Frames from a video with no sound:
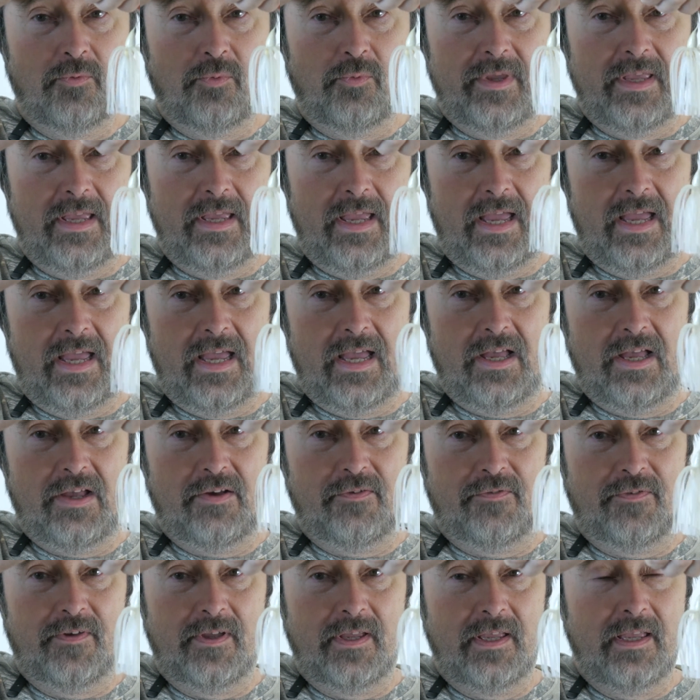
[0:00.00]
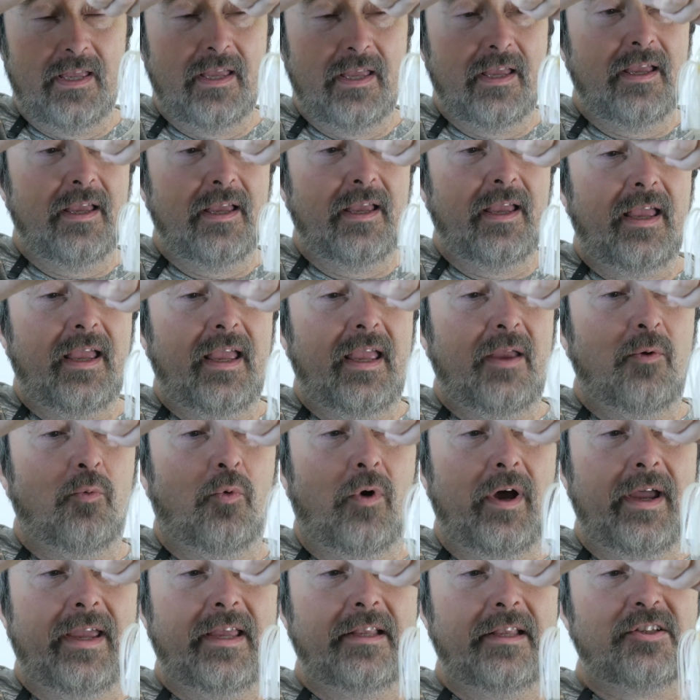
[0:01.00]
we have a
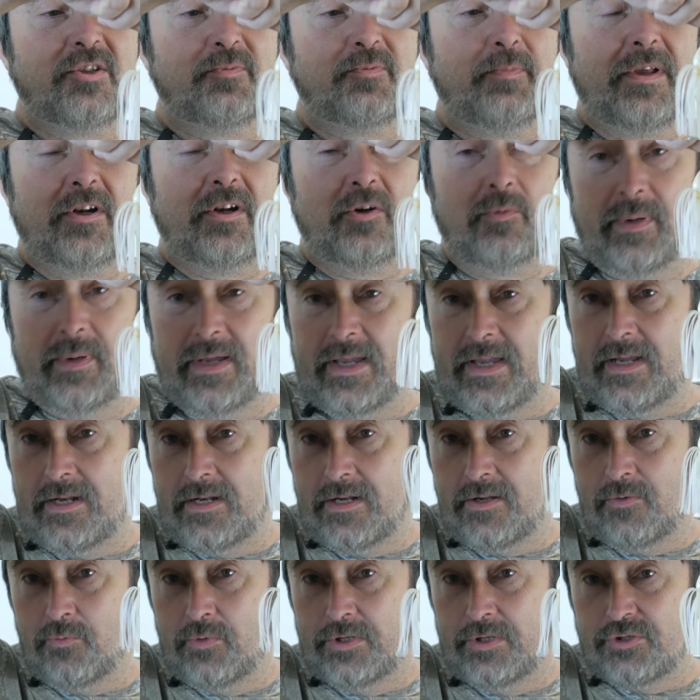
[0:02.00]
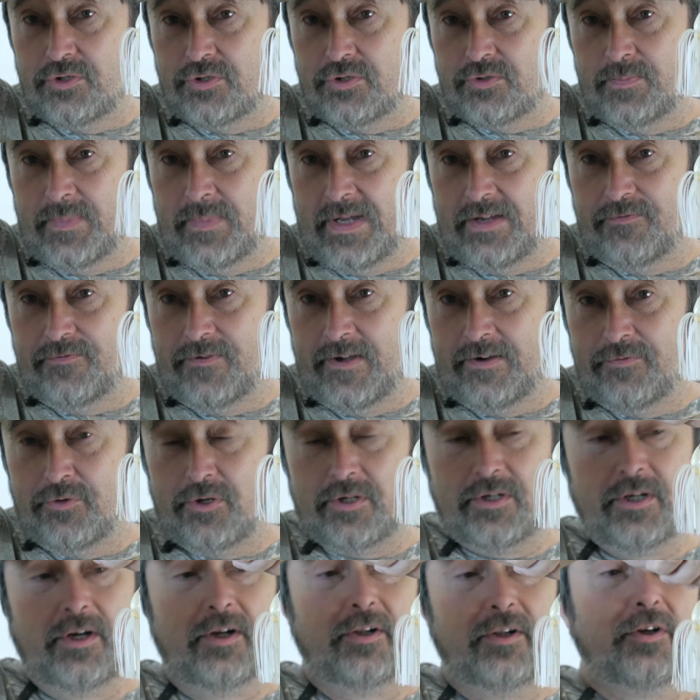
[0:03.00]
white spinner bait, which is my
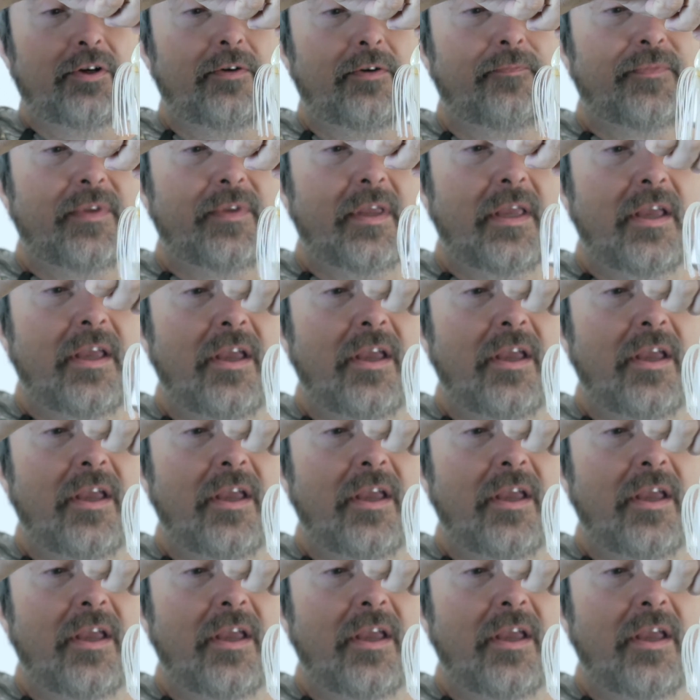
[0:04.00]
favorite color,